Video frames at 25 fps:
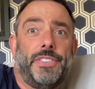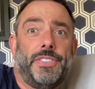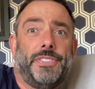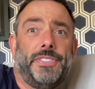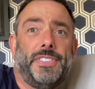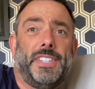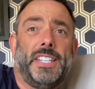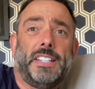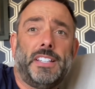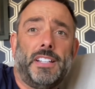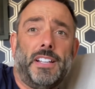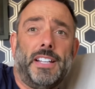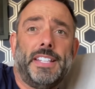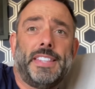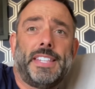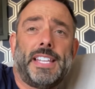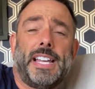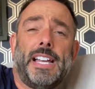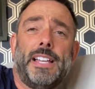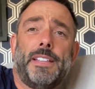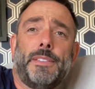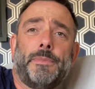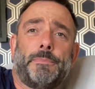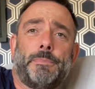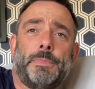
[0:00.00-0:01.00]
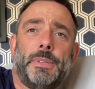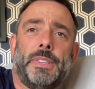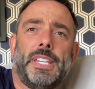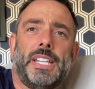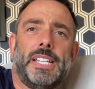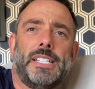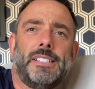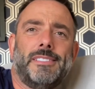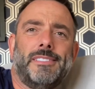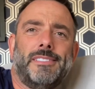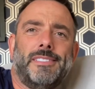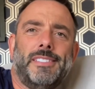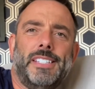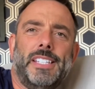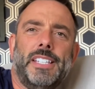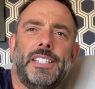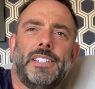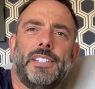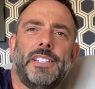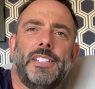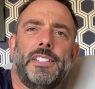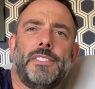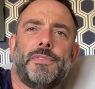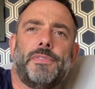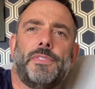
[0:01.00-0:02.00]
Did like that, but then you know
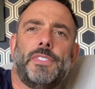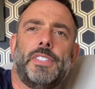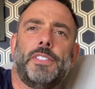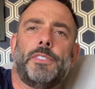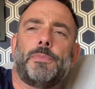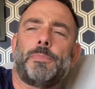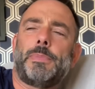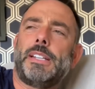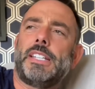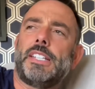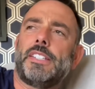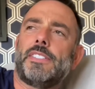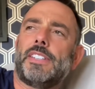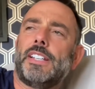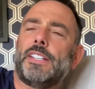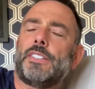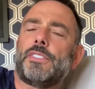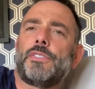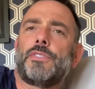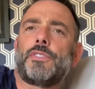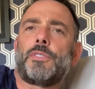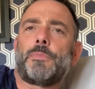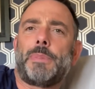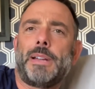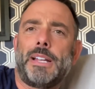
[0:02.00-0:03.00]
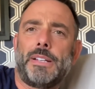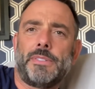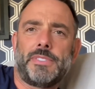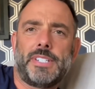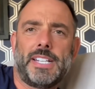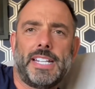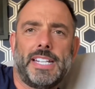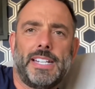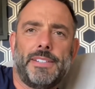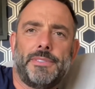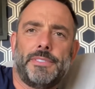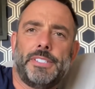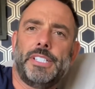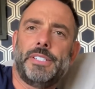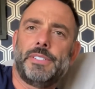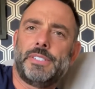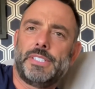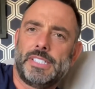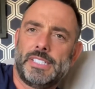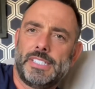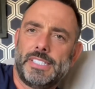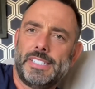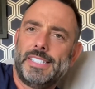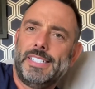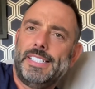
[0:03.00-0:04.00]
you spent your £600 again, haven't you?
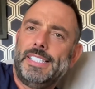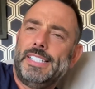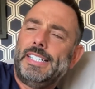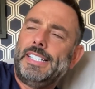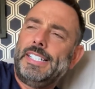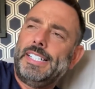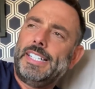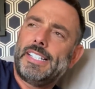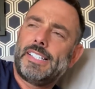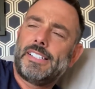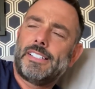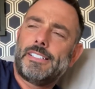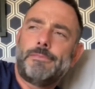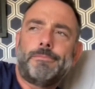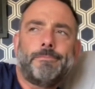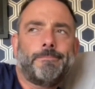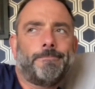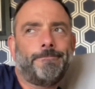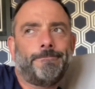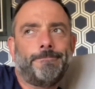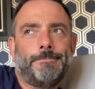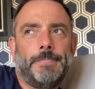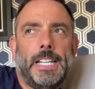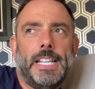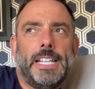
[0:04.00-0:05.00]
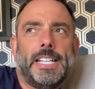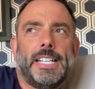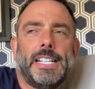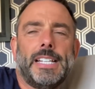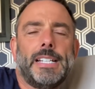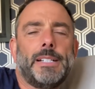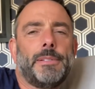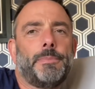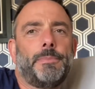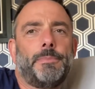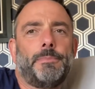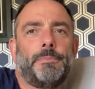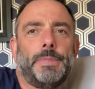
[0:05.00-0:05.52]
And you're like, yeah,